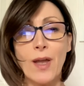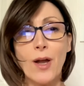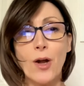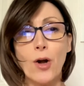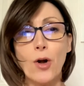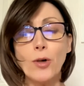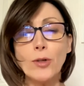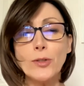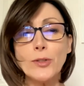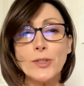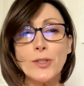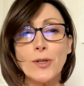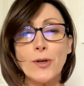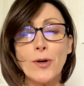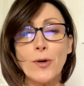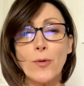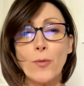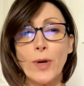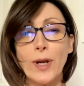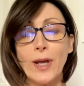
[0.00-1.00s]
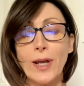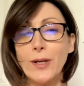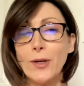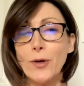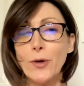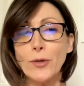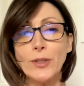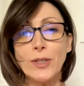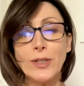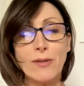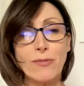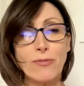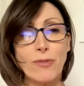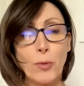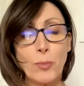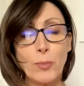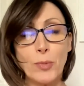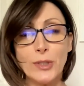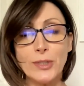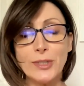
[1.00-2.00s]
Also, what I know that they
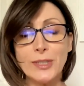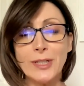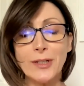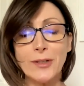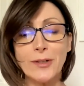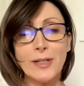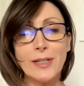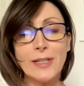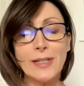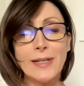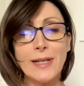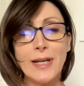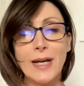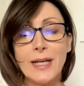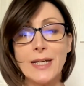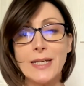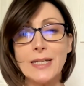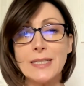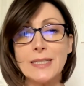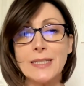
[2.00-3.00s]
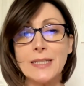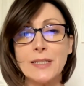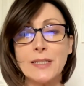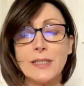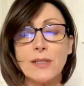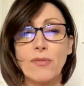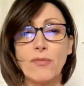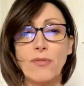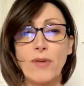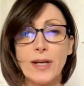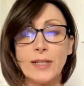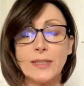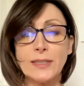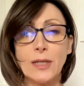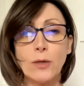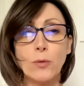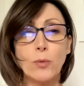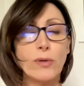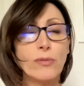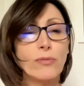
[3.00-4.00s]
found particularly nice is the fact
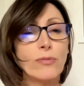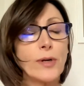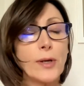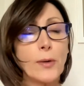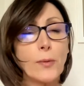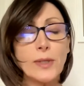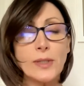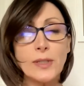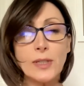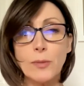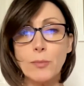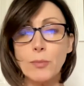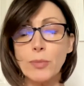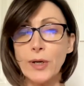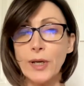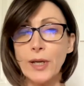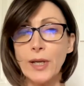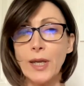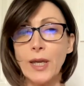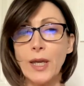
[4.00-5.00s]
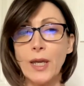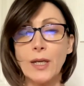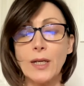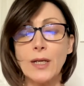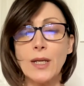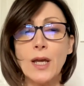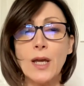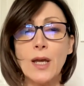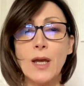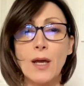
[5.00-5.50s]
that we frequently bring in